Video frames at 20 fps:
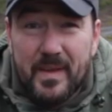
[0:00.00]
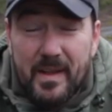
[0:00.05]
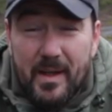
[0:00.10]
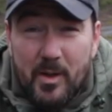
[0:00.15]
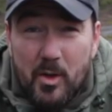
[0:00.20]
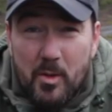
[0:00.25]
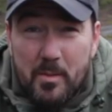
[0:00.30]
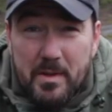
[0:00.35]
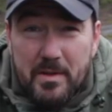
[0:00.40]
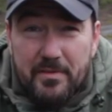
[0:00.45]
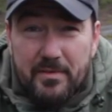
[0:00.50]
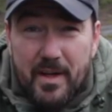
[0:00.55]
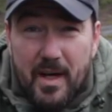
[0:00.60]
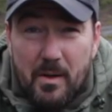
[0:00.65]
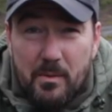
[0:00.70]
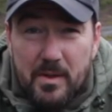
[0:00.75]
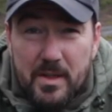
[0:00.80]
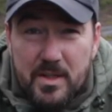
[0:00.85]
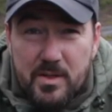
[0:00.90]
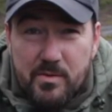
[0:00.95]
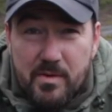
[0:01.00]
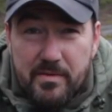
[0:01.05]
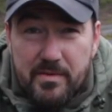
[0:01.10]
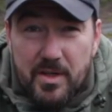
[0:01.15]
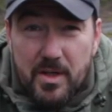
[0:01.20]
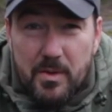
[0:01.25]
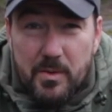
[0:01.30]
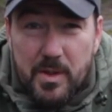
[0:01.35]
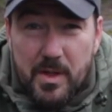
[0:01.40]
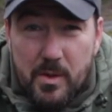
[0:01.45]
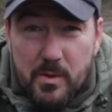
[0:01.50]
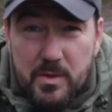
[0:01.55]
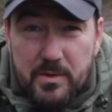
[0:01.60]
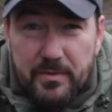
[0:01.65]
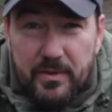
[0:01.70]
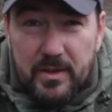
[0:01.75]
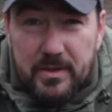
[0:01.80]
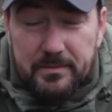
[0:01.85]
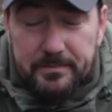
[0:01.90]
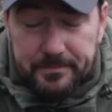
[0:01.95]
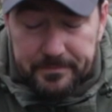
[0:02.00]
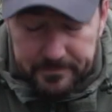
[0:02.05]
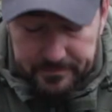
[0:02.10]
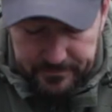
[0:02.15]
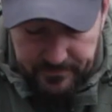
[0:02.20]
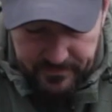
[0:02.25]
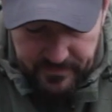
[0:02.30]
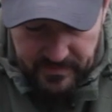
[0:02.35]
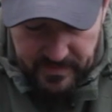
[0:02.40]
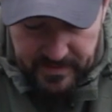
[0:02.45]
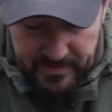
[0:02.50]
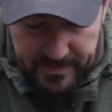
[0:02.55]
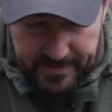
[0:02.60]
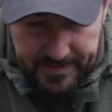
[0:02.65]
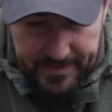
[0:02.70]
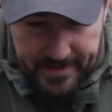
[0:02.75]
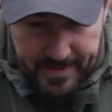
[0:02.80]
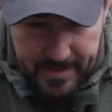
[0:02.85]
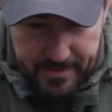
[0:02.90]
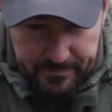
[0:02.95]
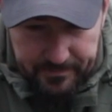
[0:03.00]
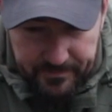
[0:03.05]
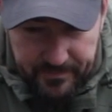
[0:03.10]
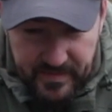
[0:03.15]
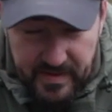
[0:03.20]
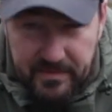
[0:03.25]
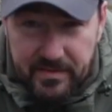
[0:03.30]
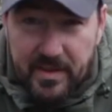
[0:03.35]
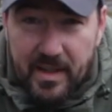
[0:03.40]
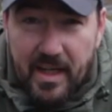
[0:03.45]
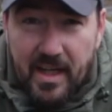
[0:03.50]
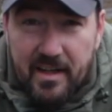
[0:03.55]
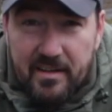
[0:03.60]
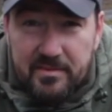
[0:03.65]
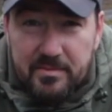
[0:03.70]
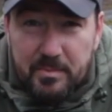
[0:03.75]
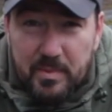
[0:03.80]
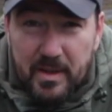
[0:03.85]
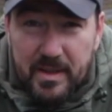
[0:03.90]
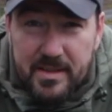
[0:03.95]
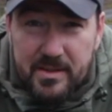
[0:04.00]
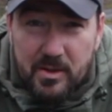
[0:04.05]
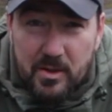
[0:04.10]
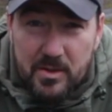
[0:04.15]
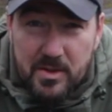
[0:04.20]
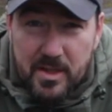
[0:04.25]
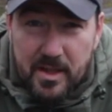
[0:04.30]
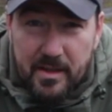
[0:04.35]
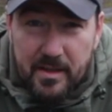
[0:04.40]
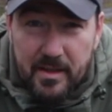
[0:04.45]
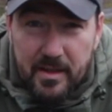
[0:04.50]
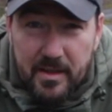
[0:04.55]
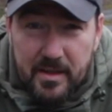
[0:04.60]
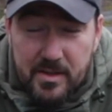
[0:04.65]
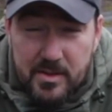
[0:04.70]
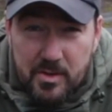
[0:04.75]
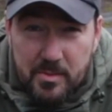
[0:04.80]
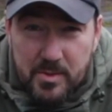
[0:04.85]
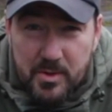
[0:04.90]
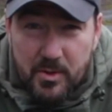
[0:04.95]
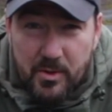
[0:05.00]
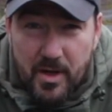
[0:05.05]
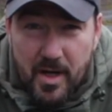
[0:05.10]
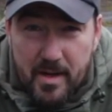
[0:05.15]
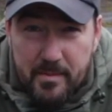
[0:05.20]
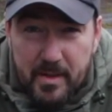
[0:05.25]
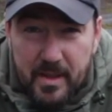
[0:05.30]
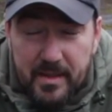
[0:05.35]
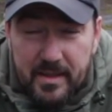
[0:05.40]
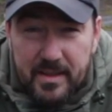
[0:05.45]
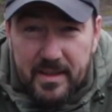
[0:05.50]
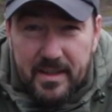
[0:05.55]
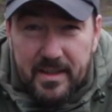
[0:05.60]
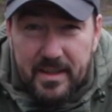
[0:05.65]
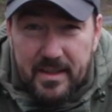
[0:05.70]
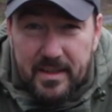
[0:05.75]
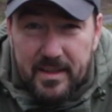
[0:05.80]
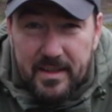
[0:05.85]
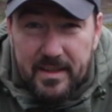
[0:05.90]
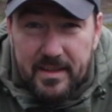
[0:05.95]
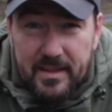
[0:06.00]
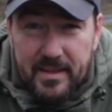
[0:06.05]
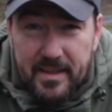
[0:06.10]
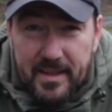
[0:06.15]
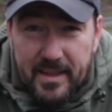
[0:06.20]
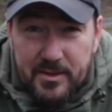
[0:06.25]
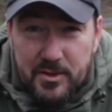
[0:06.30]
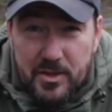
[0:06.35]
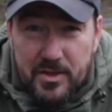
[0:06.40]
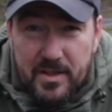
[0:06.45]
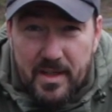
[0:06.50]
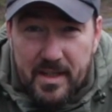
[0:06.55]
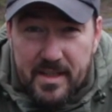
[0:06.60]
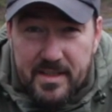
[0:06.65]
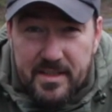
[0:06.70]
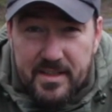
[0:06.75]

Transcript: hope you found this review useful. And if you have, please consider subscribing. And I'd just like to